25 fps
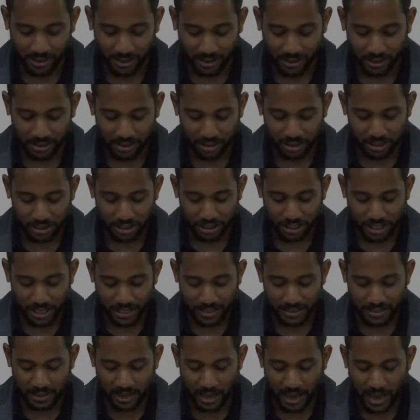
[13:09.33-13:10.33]
It
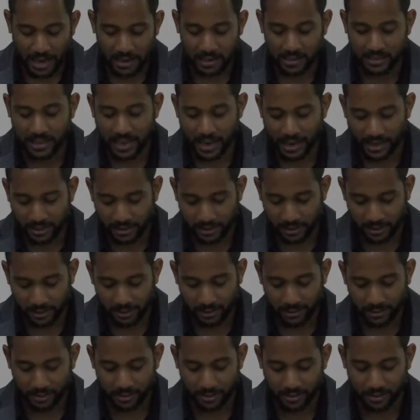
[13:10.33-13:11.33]
suggests
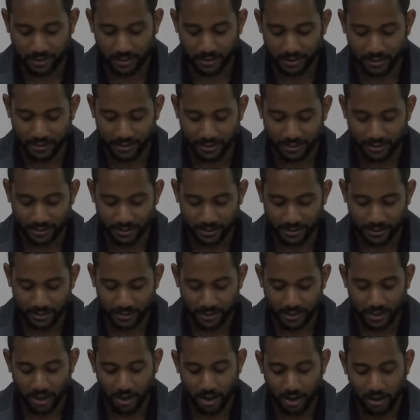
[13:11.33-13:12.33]
anxiety,
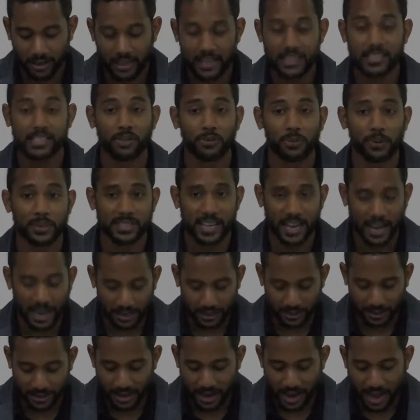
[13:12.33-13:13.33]
unless it was
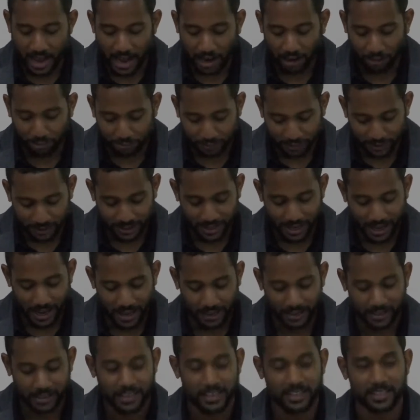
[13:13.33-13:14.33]
added after you
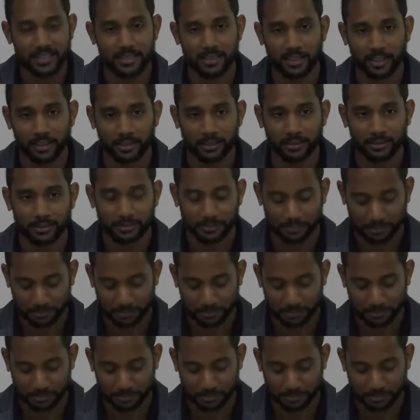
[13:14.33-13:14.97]
added a sun.